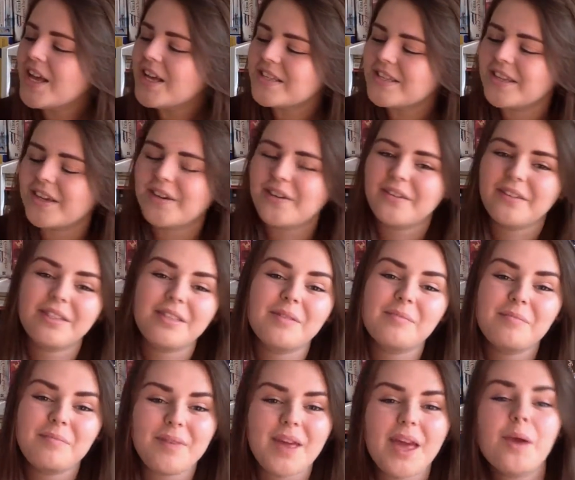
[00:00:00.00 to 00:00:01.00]
So
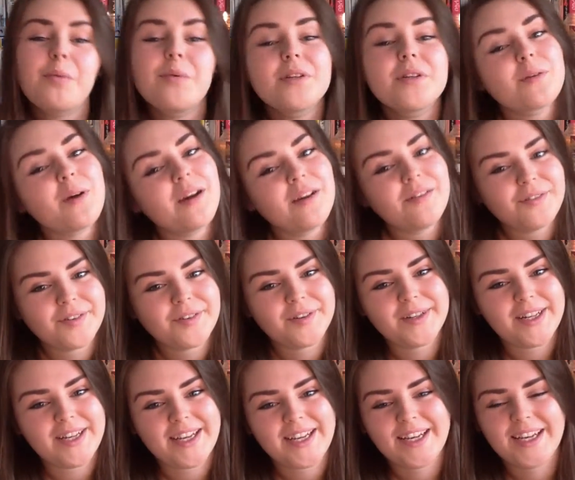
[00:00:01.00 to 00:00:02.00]
it was quite
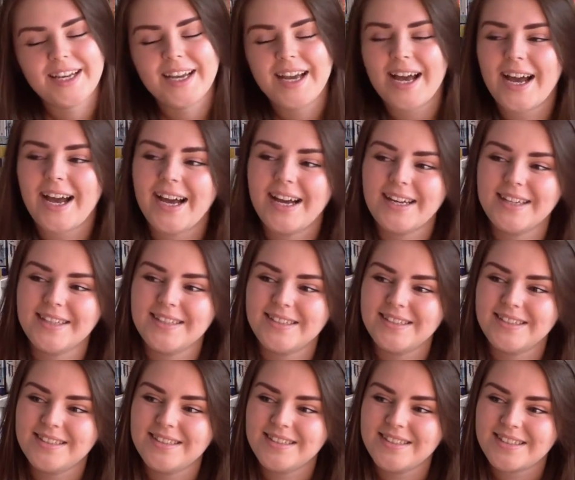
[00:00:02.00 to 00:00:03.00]
funny,
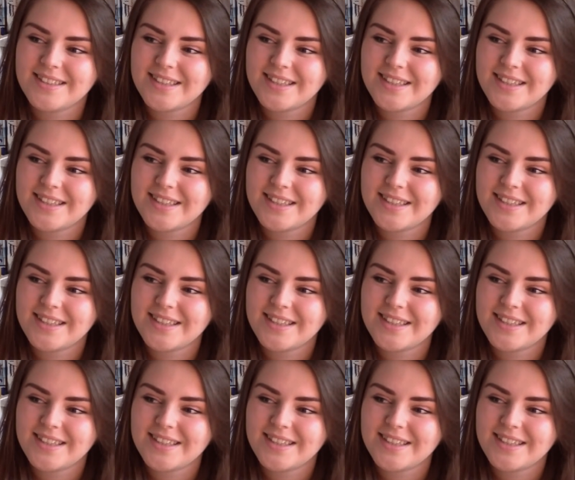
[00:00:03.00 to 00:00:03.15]
and